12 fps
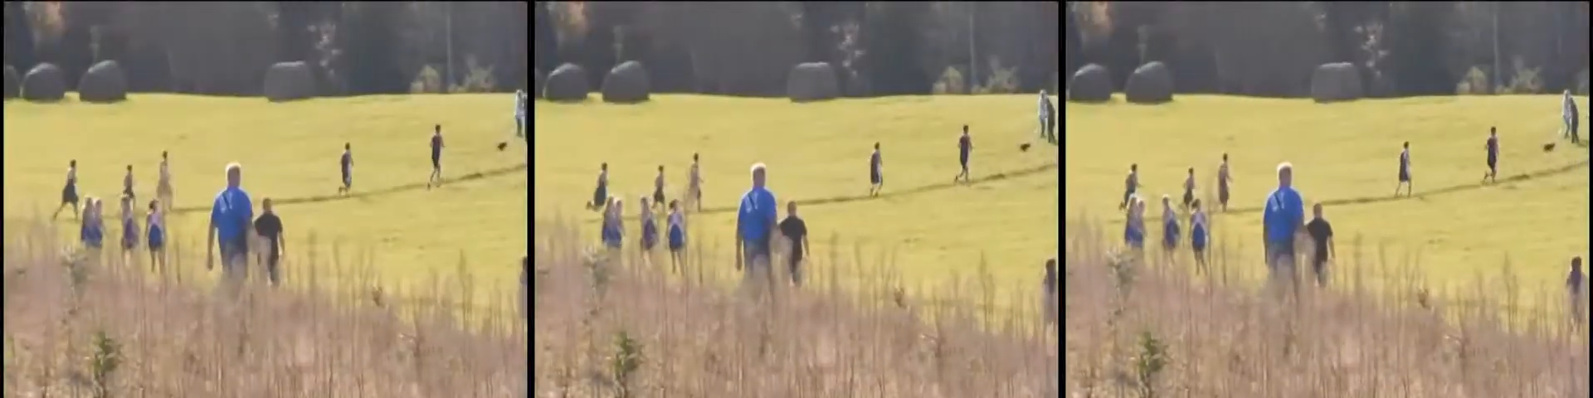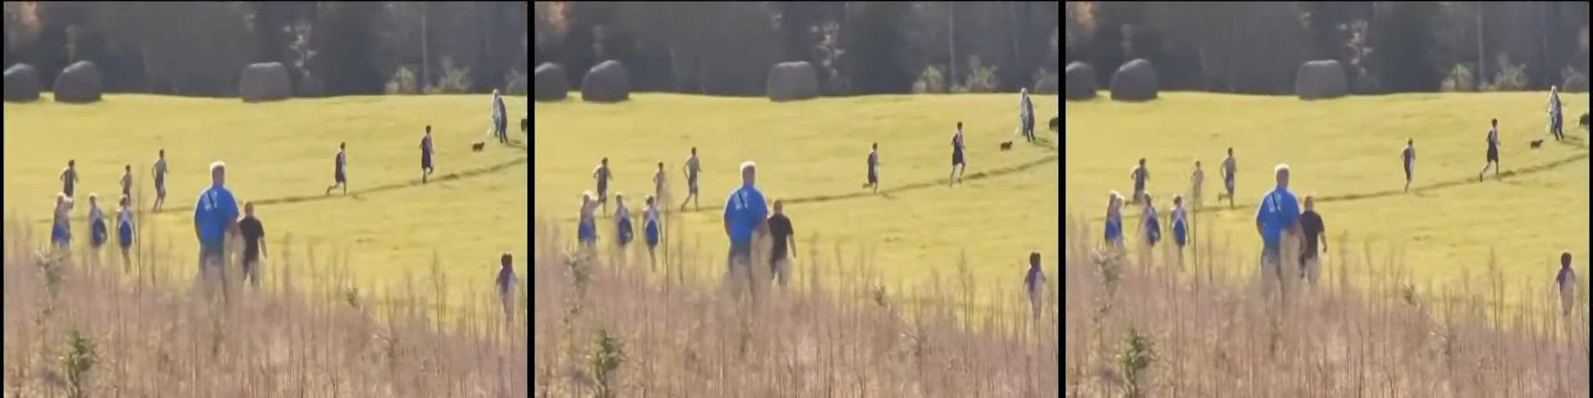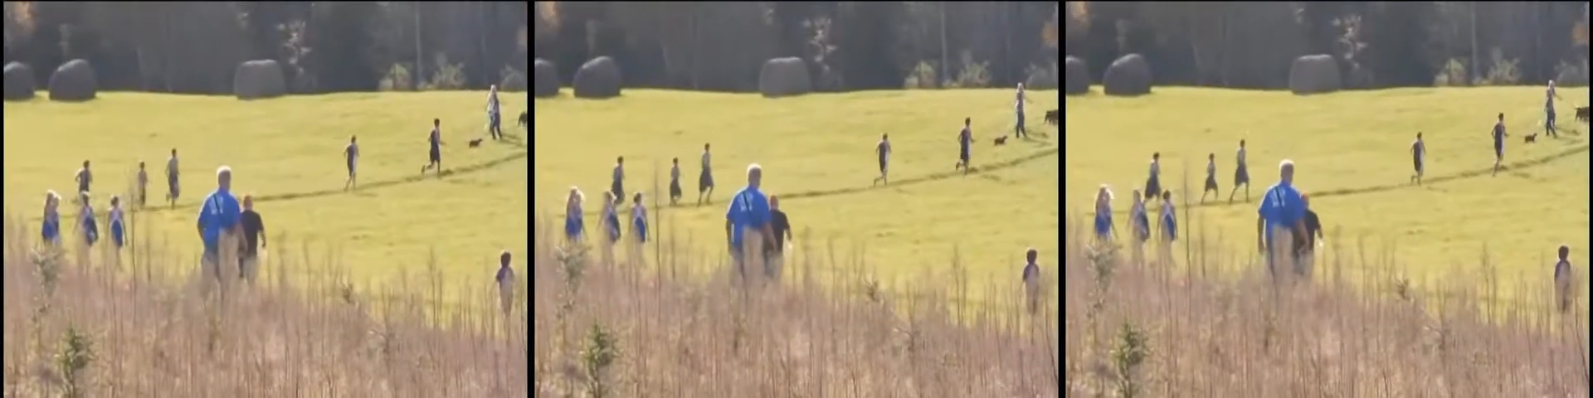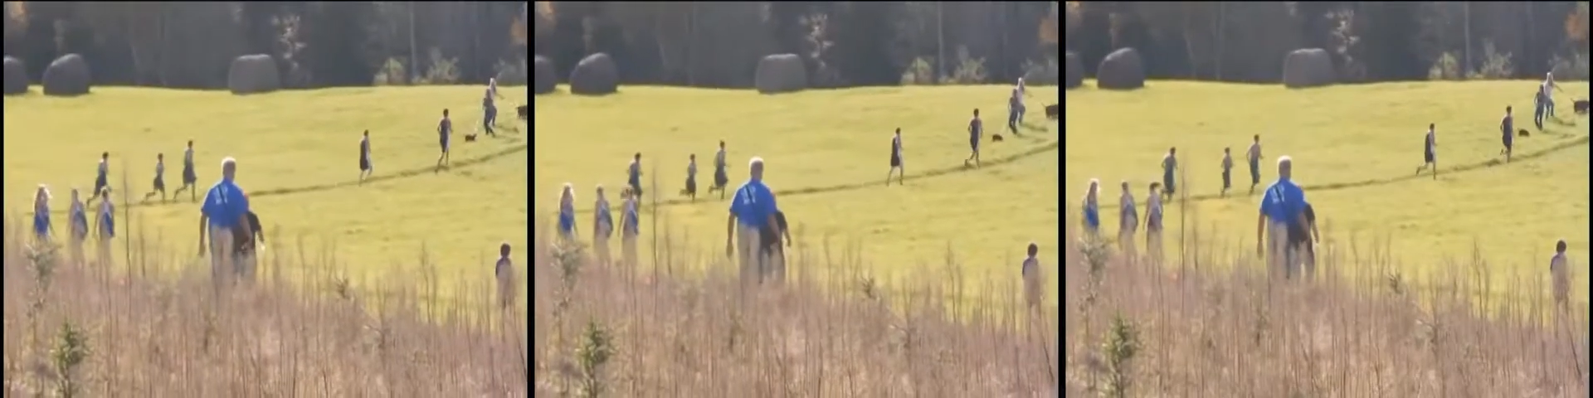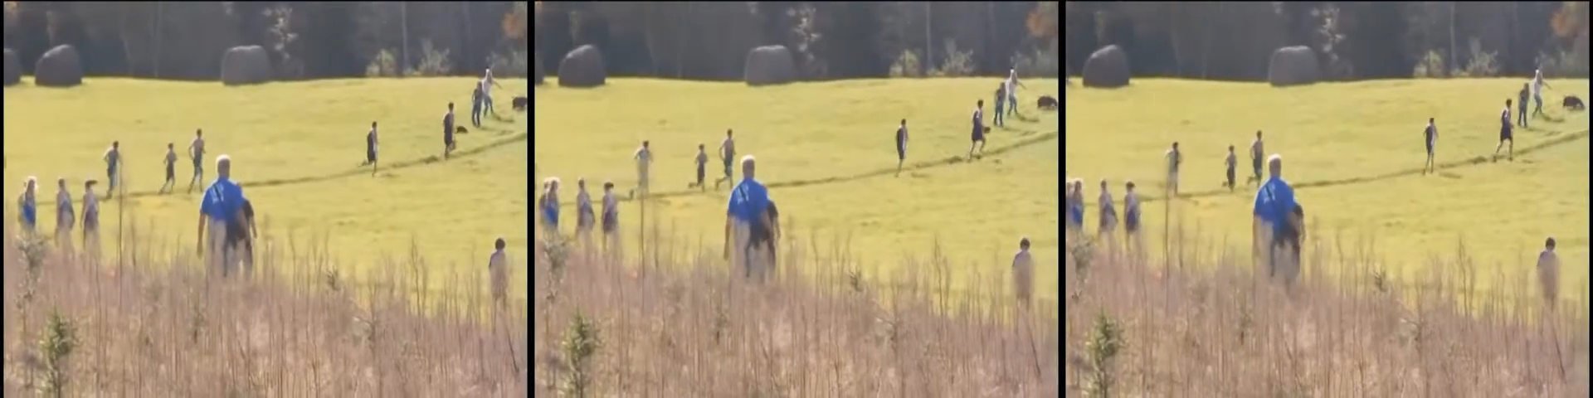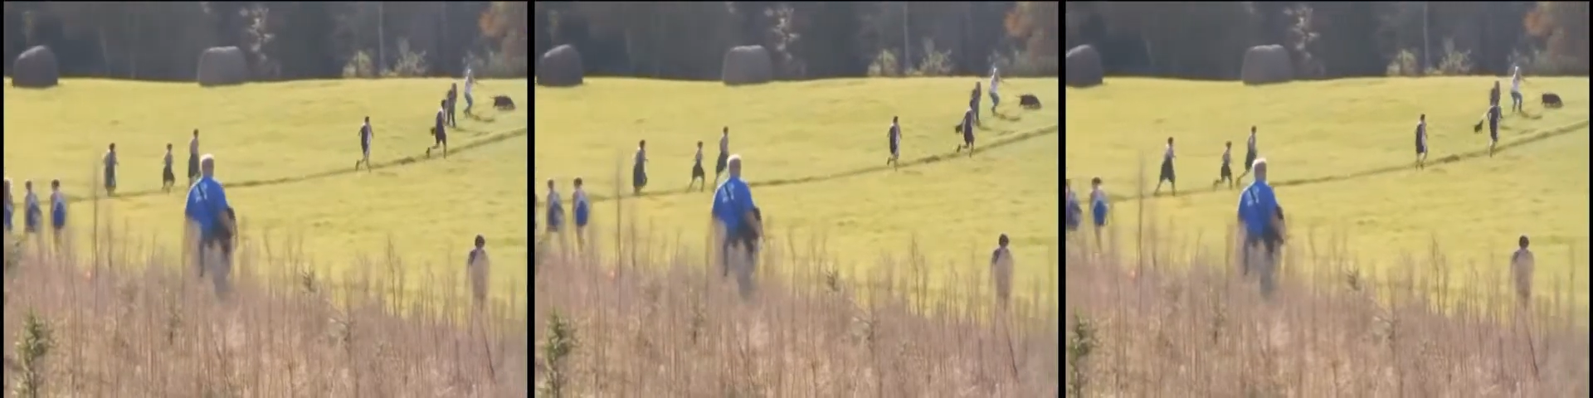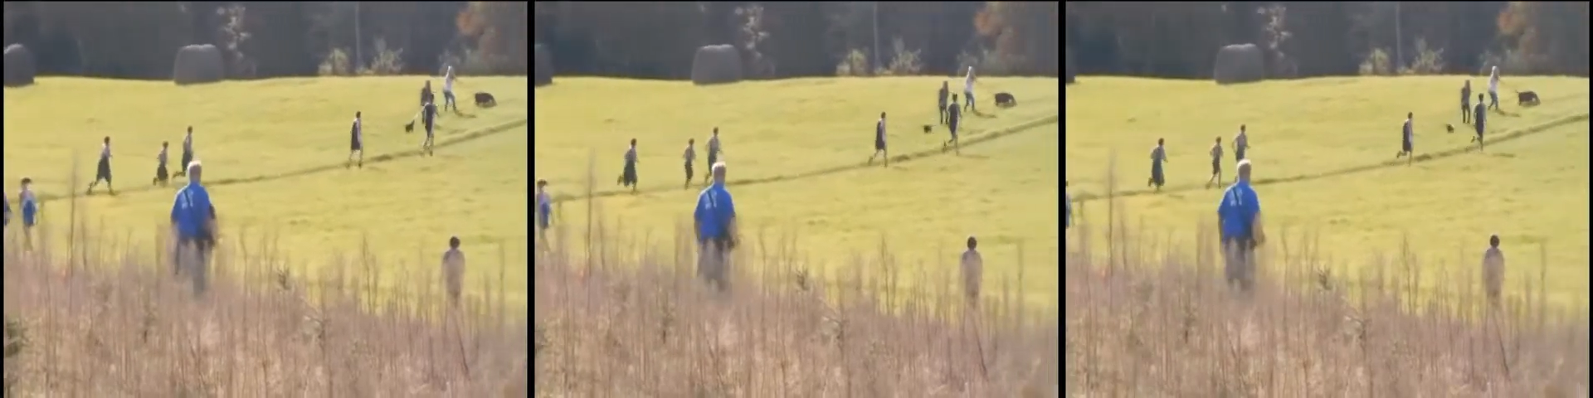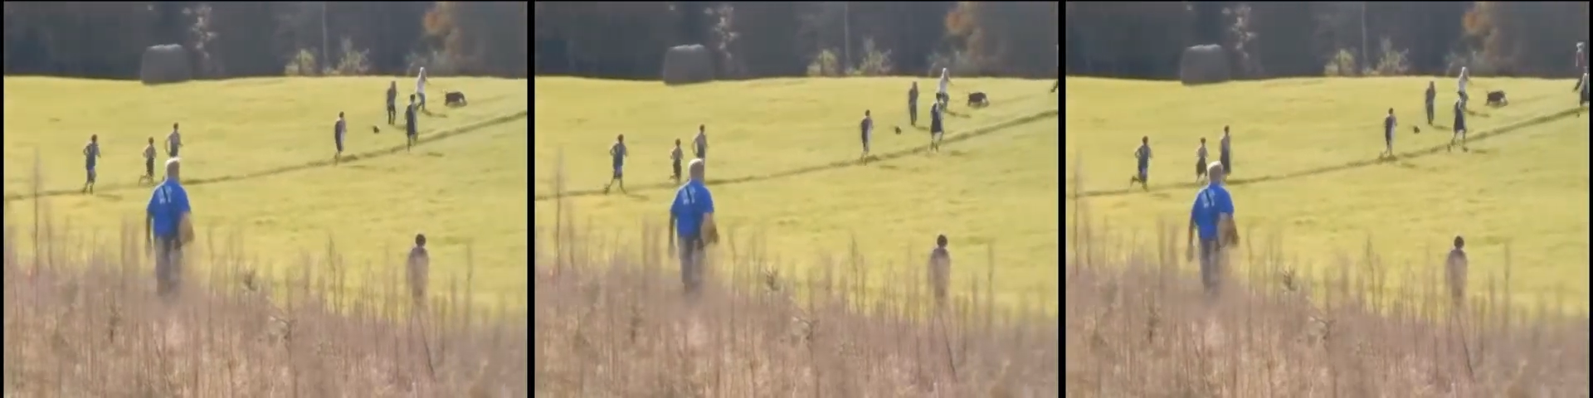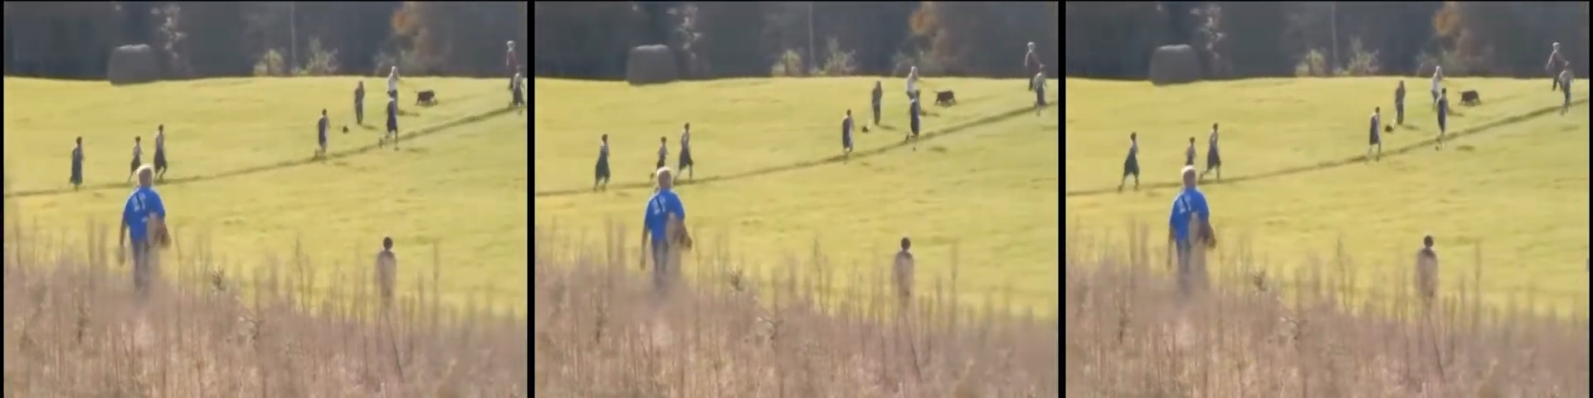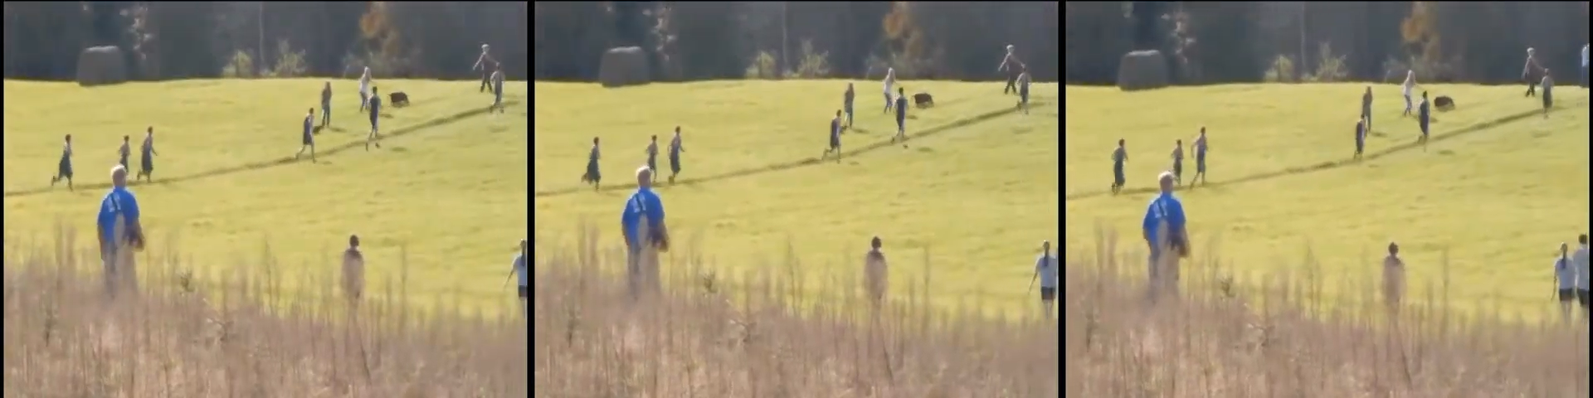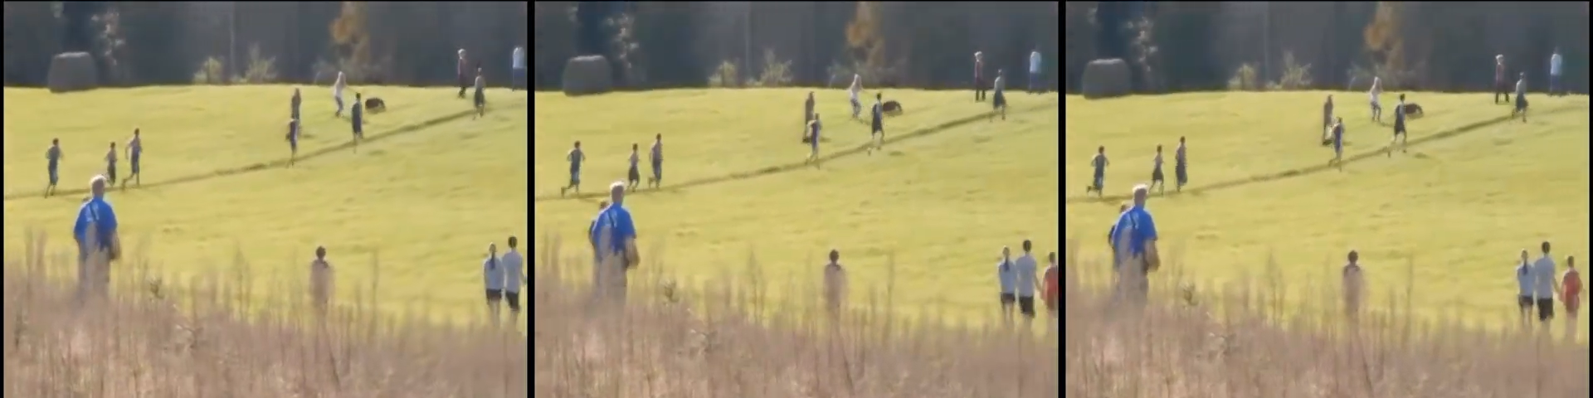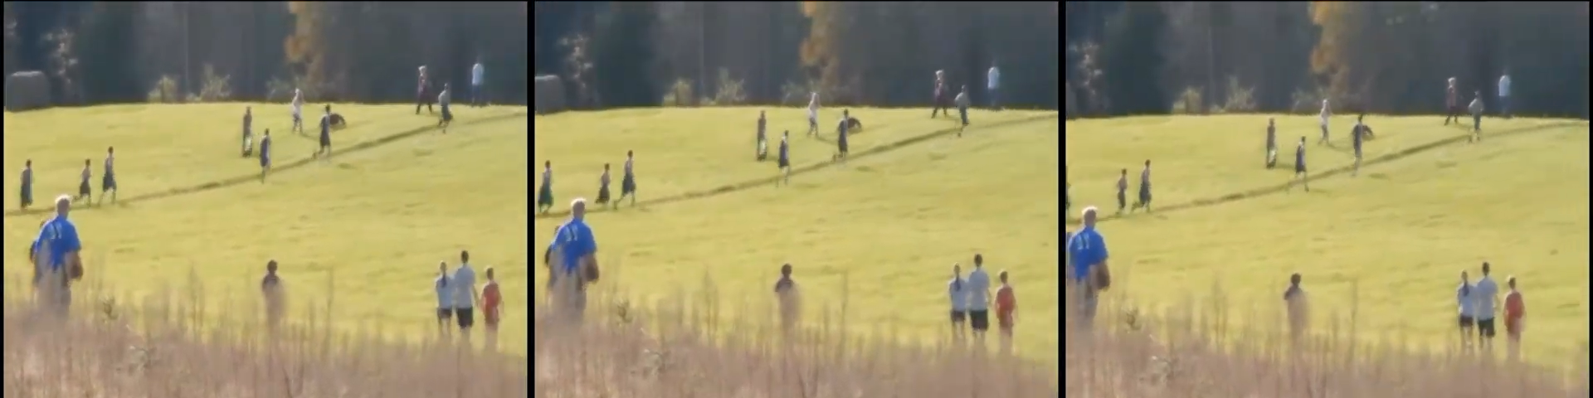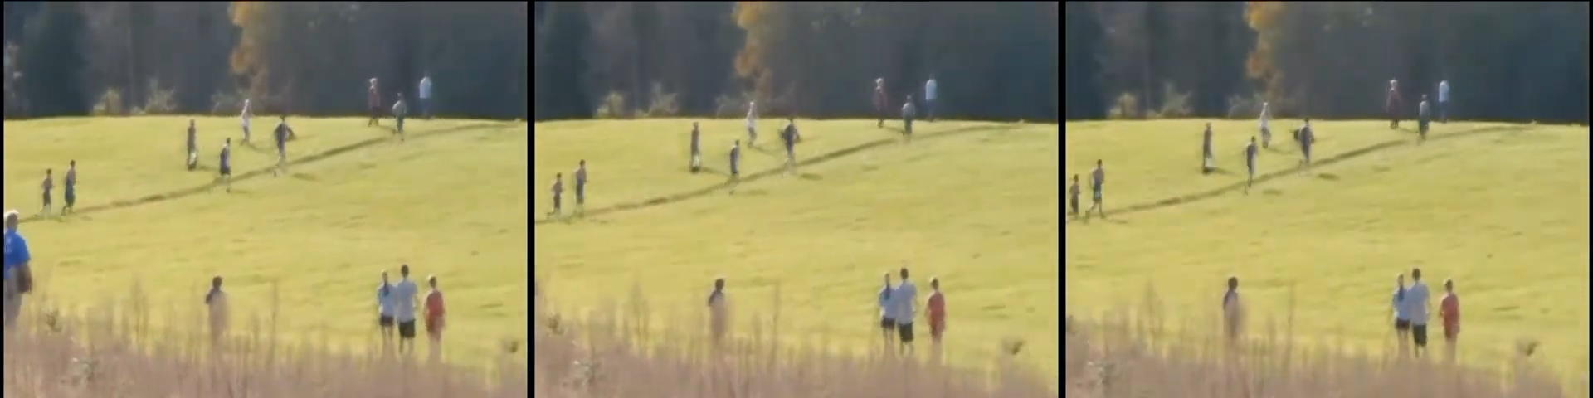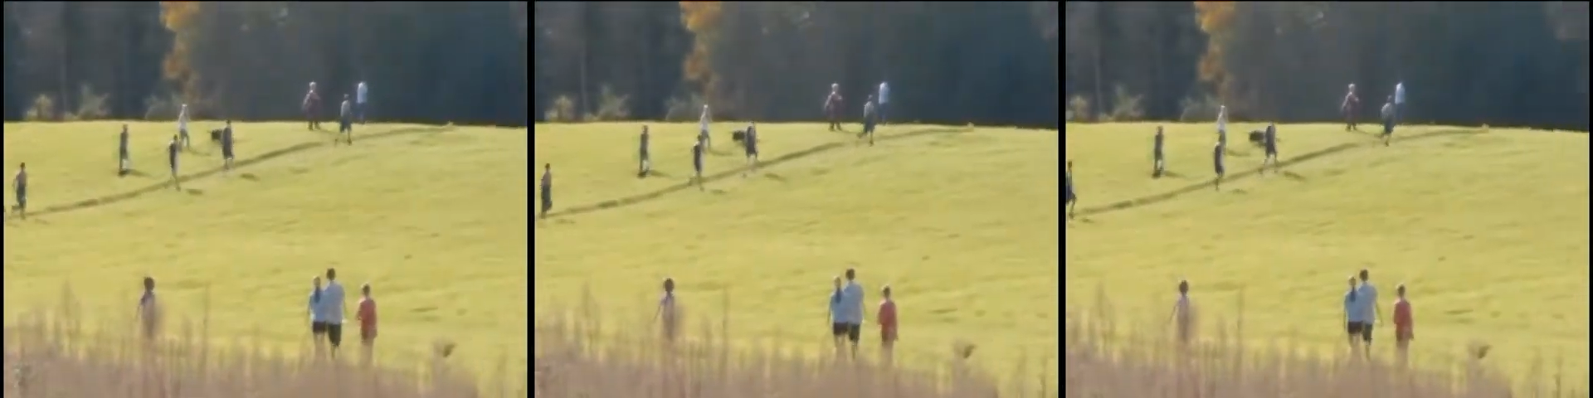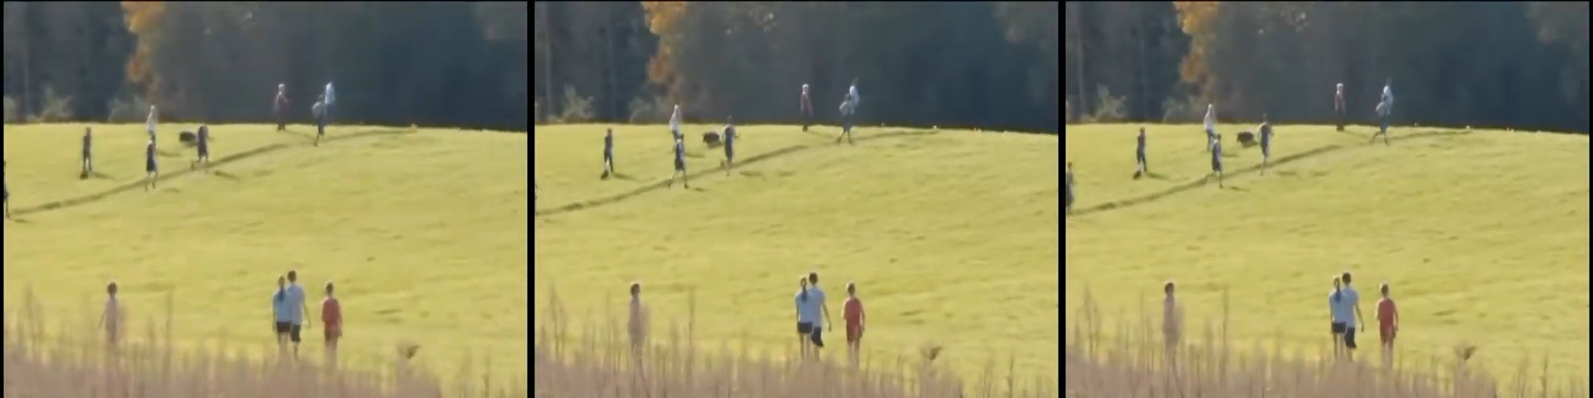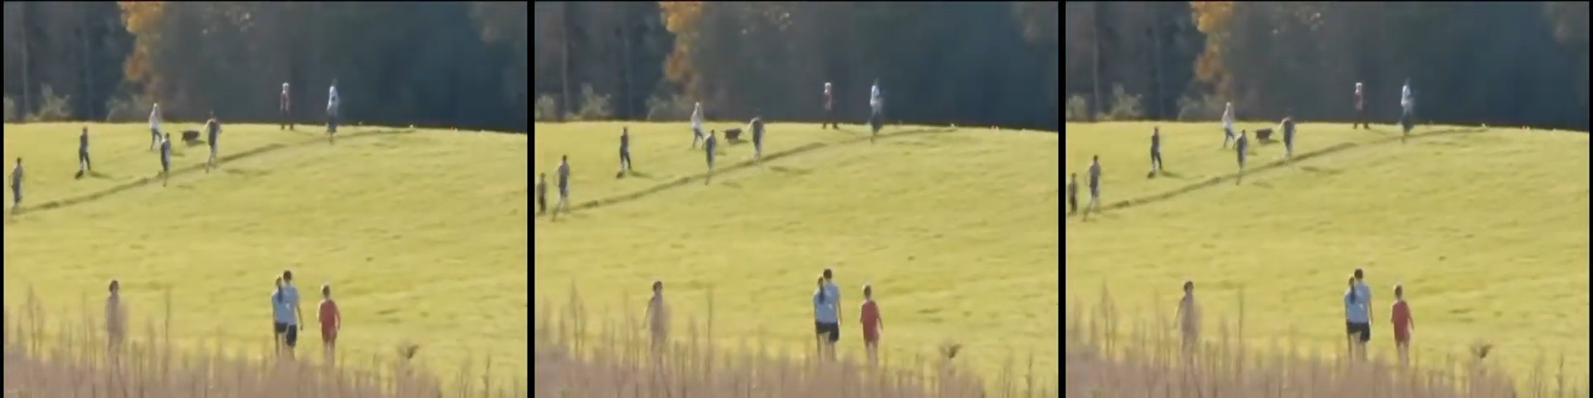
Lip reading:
No face is visible, so there are no lips to read.